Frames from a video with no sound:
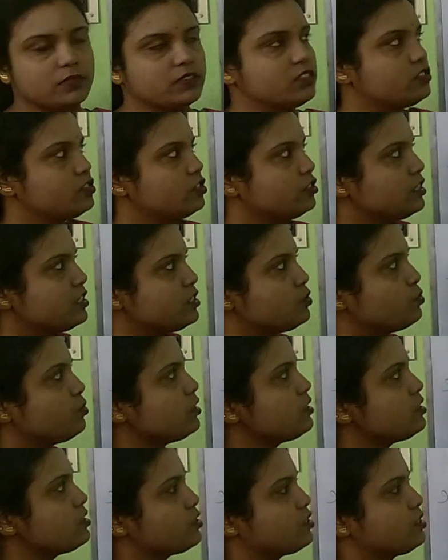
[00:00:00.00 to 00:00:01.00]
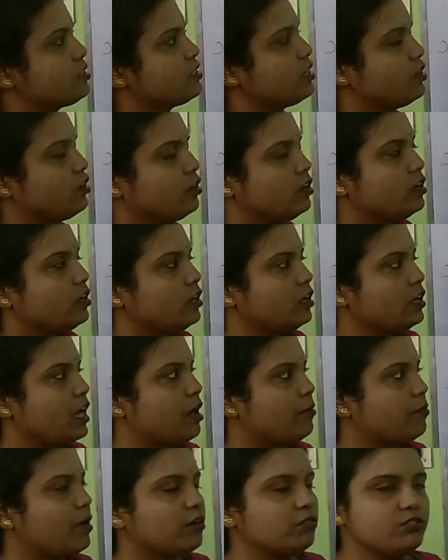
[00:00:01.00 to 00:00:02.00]
So this was
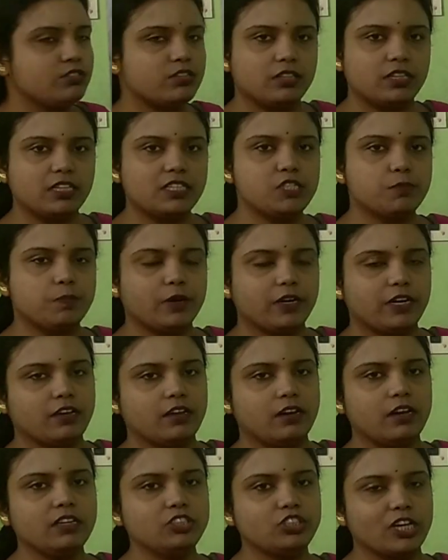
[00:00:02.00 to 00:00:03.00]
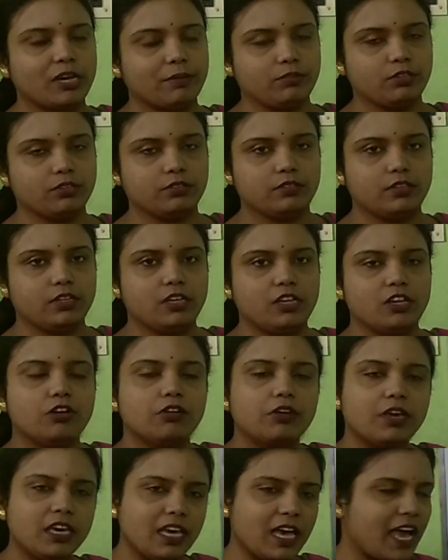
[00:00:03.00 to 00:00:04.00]
about this particular chapter.
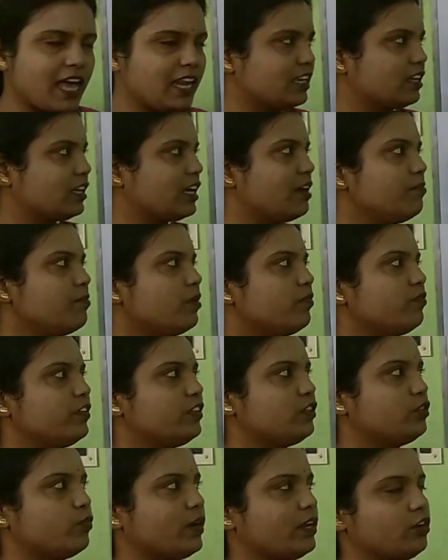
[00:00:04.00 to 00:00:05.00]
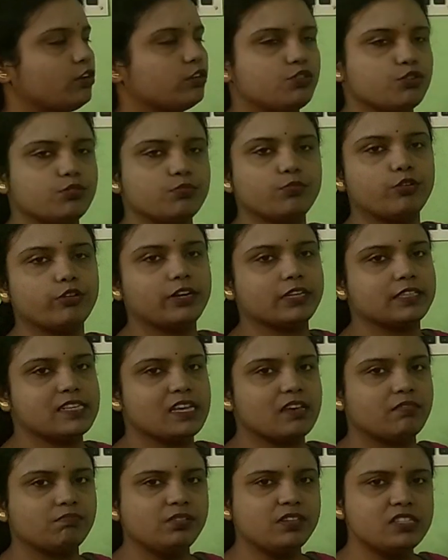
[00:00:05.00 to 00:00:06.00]
Okay, I'll come up with one or two more
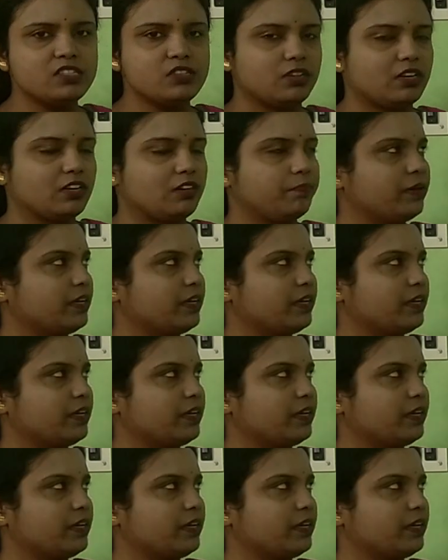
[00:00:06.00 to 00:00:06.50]
examples so that